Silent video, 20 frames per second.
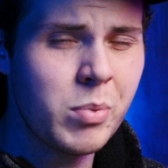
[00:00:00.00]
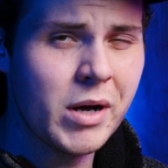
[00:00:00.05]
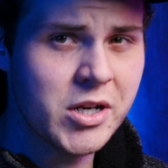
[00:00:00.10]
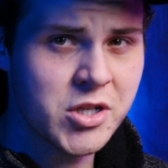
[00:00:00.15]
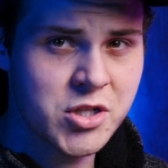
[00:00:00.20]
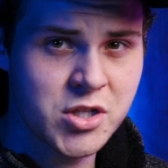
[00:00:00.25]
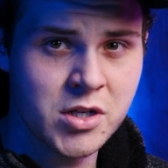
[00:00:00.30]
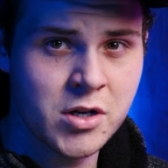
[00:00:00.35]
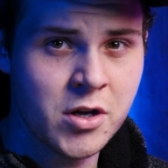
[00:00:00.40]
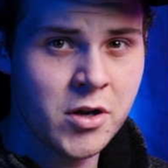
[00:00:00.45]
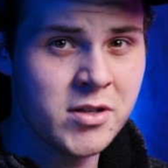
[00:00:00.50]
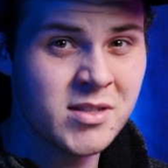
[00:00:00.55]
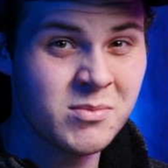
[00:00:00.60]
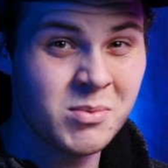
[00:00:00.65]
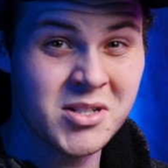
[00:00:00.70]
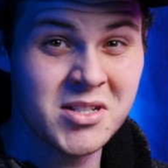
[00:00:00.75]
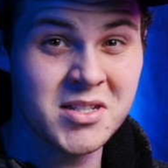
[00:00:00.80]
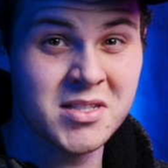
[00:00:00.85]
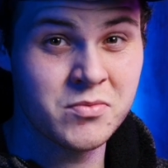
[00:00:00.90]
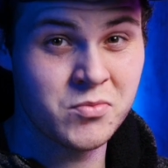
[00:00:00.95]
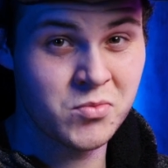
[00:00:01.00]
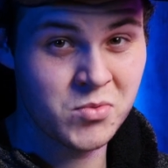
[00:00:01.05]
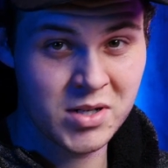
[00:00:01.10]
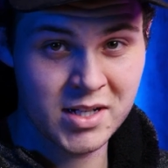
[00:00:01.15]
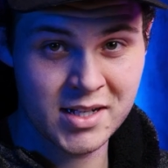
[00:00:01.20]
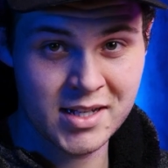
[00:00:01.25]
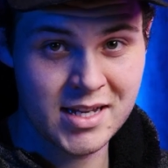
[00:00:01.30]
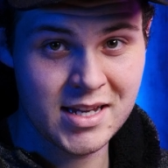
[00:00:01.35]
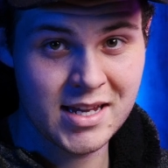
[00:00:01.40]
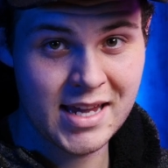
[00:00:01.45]
bunch of nodes, which is
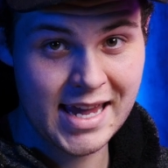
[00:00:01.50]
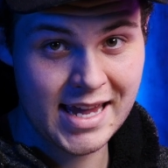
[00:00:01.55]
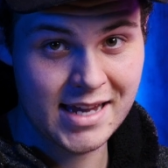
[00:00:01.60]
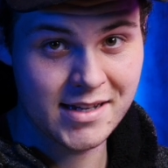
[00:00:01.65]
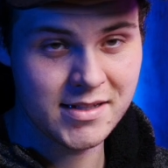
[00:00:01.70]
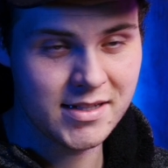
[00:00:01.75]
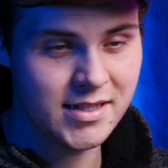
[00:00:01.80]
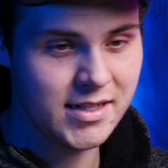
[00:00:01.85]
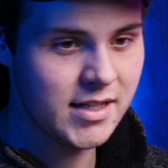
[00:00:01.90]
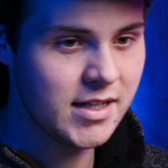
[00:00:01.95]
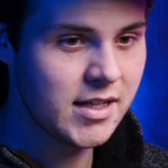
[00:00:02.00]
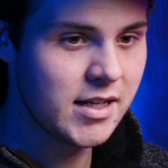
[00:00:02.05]
really handy.